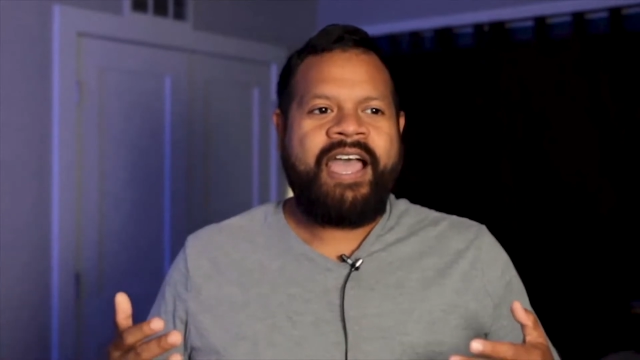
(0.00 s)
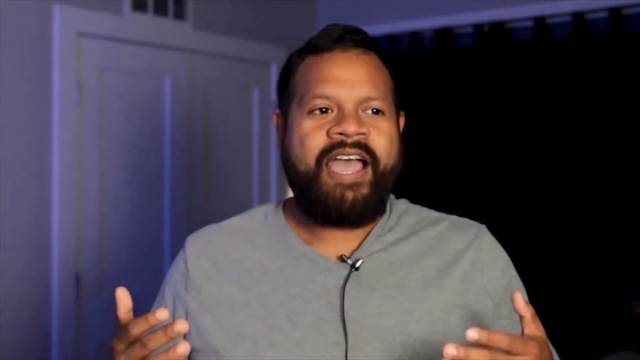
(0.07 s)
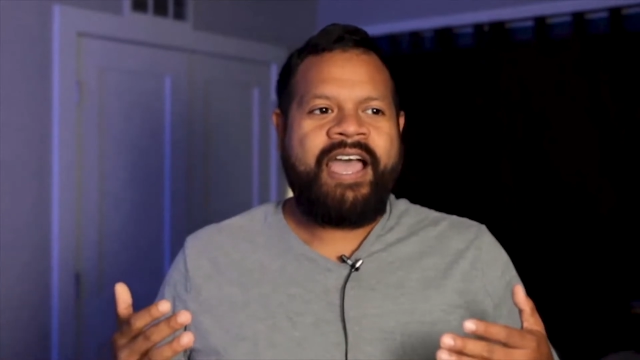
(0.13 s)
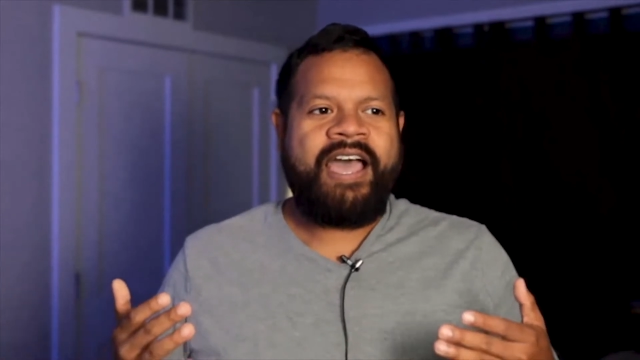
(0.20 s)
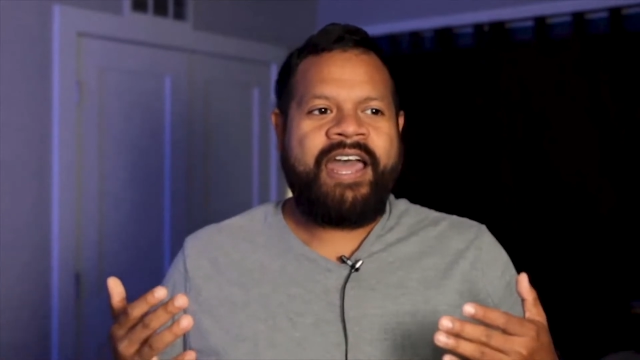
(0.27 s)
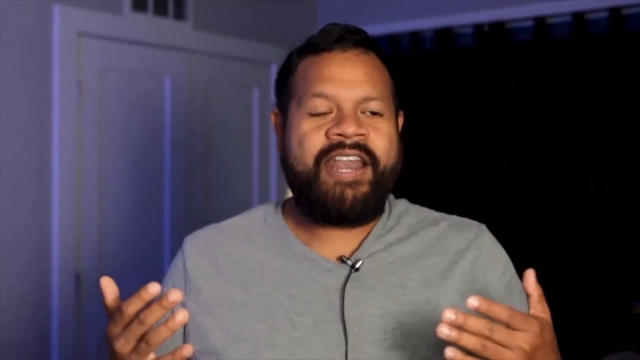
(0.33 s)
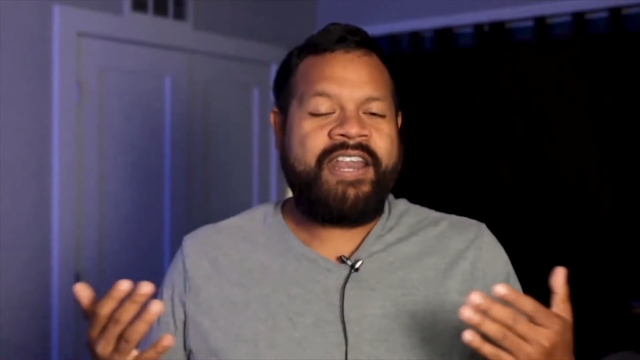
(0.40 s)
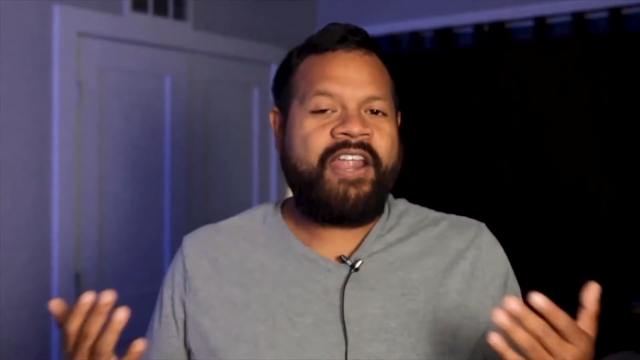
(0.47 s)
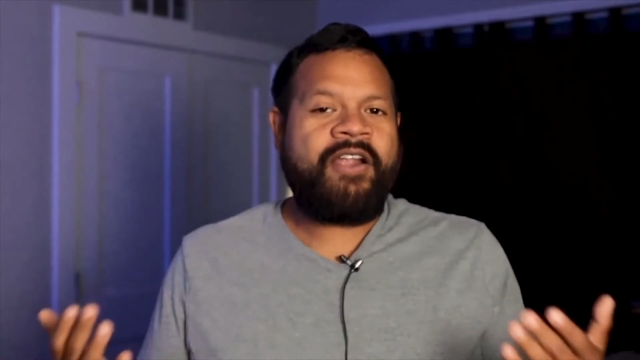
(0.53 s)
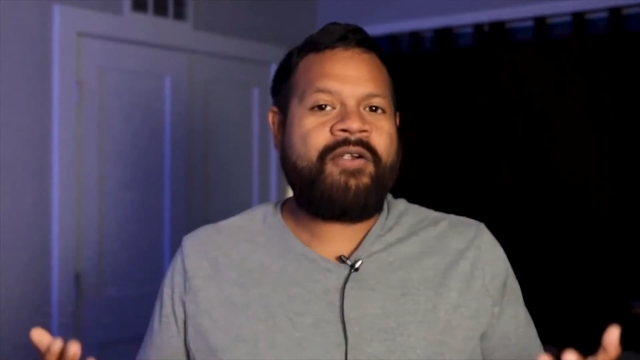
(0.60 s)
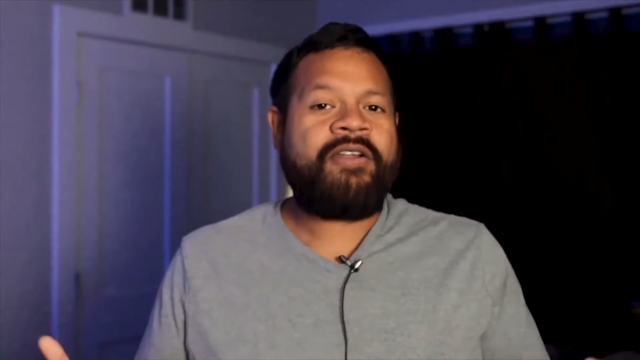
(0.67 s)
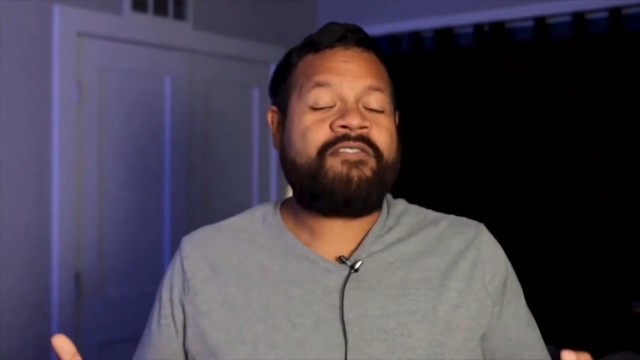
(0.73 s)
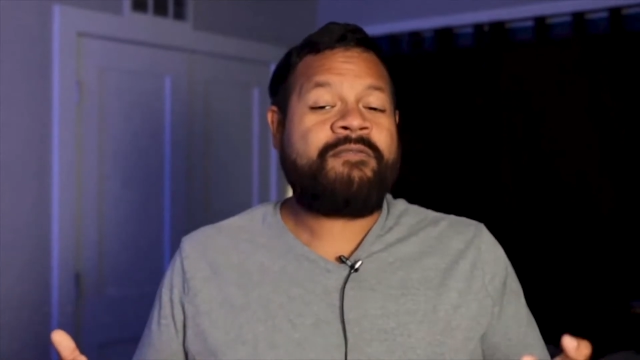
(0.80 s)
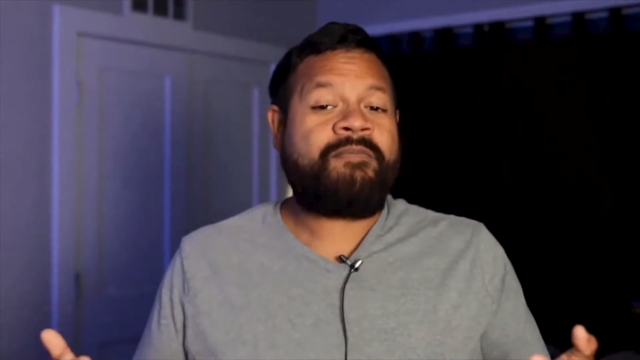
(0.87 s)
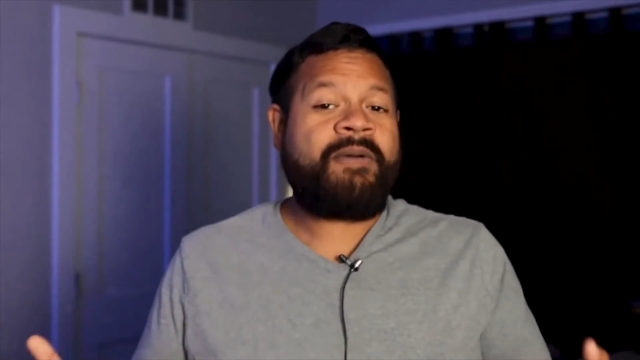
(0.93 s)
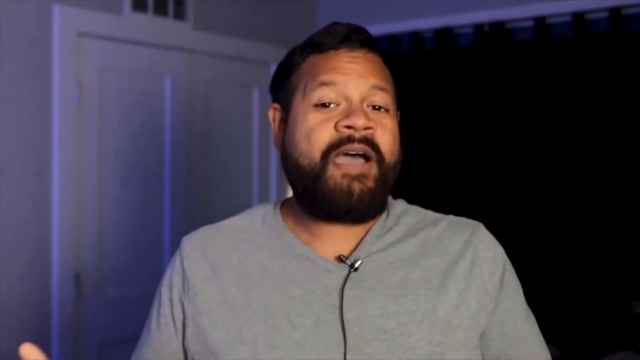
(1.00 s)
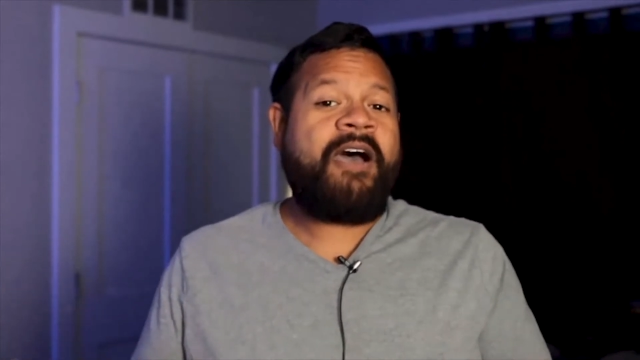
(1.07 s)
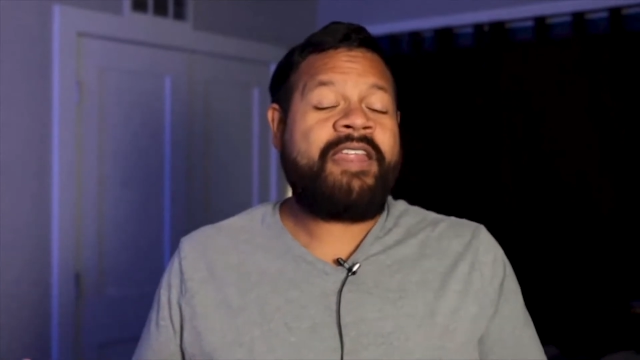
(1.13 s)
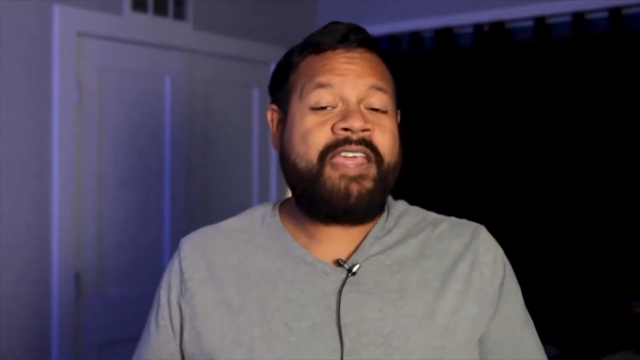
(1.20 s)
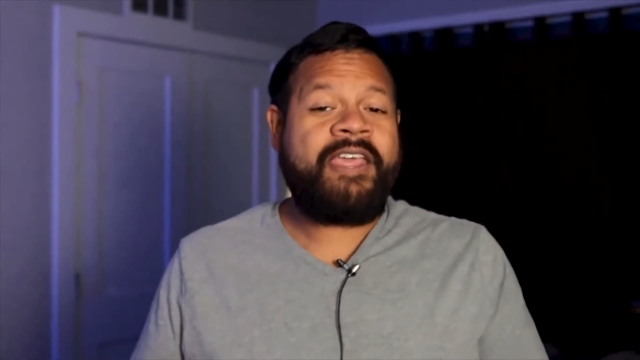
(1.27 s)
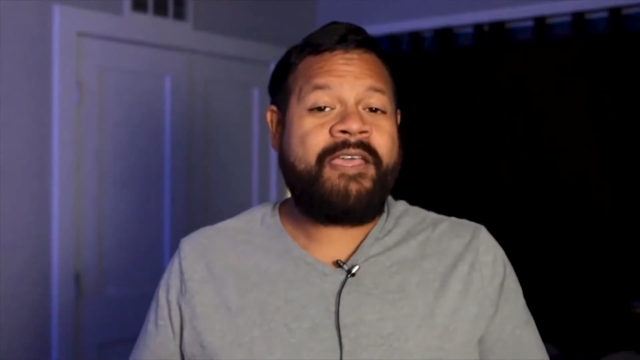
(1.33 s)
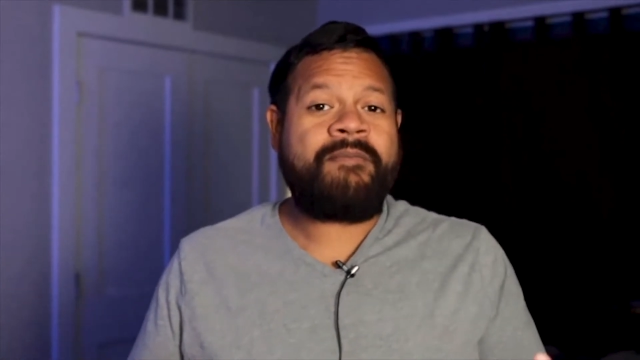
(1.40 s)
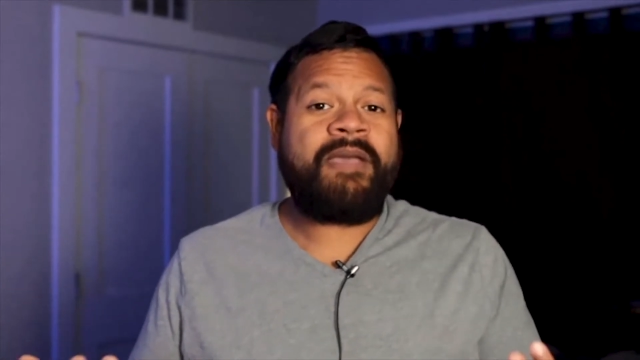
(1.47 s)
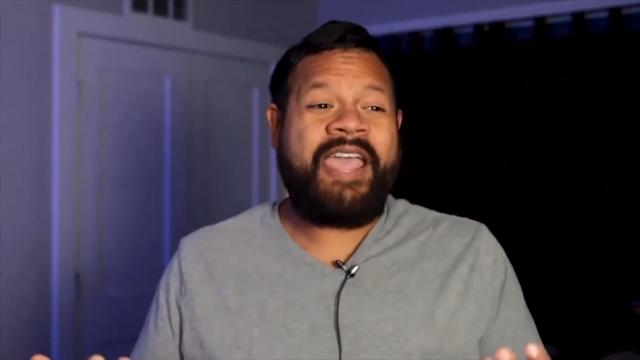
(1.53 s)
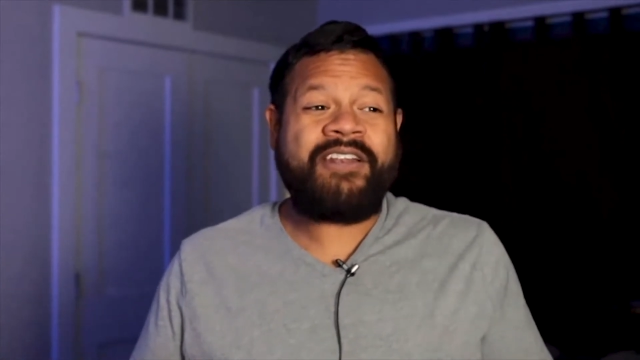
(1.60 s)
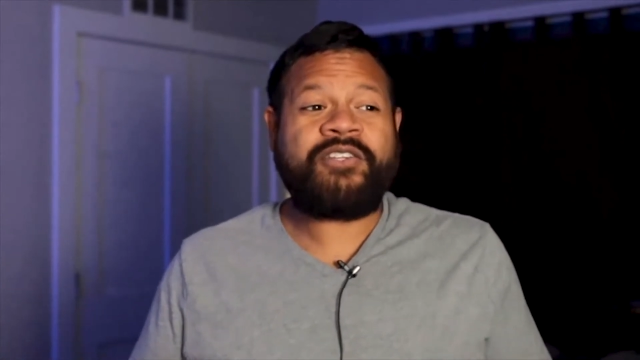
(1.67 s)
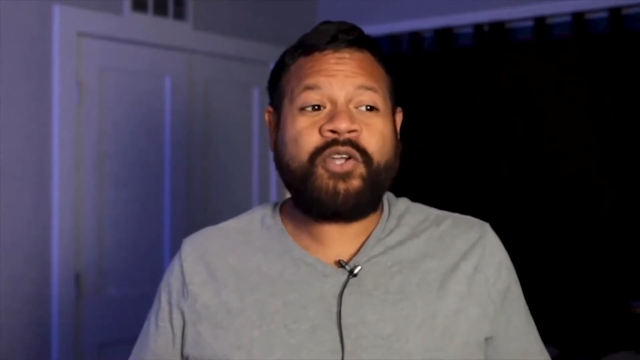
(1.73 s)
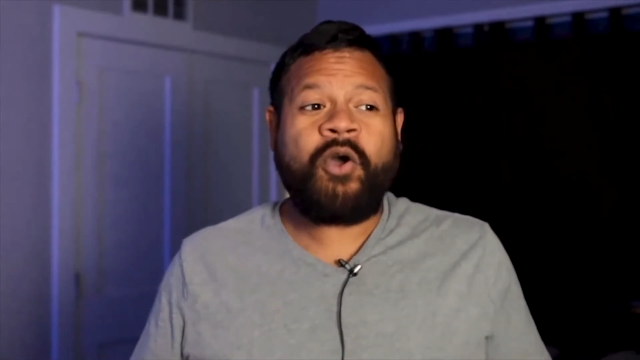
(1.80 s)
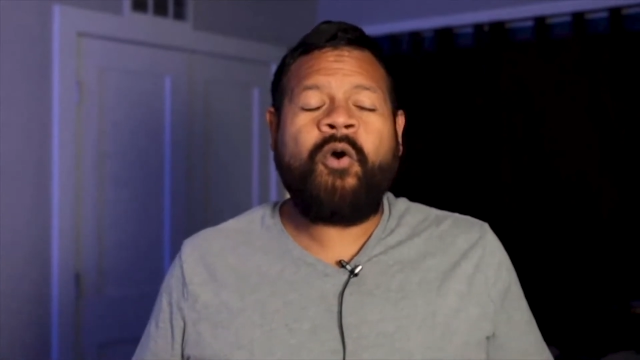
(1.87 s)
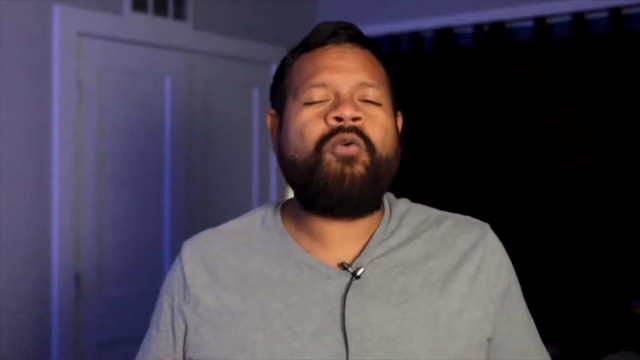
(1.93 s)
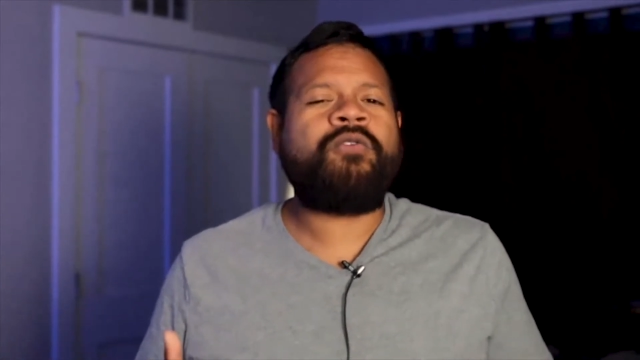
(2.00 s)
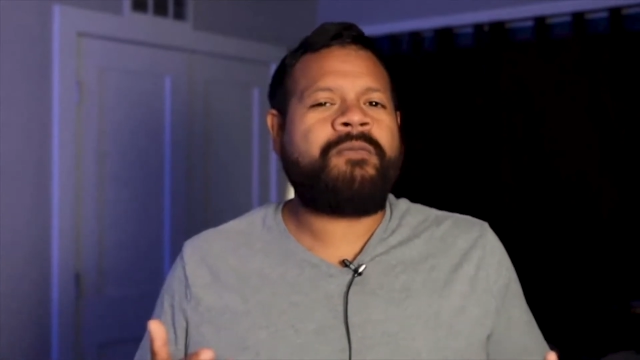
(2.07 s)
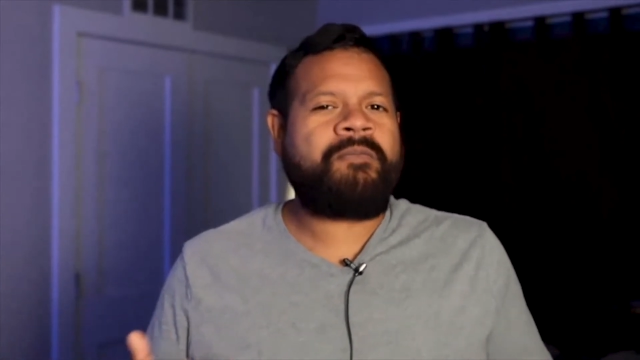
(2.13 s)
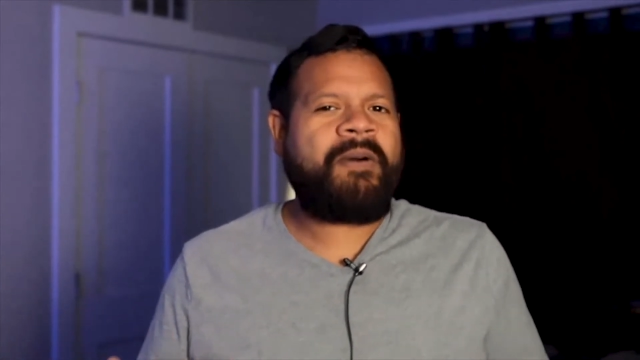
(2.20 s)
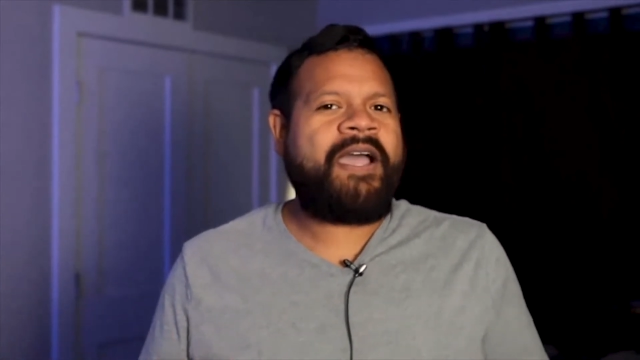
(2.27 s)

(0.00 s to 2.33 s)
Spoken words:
a narrative about him and told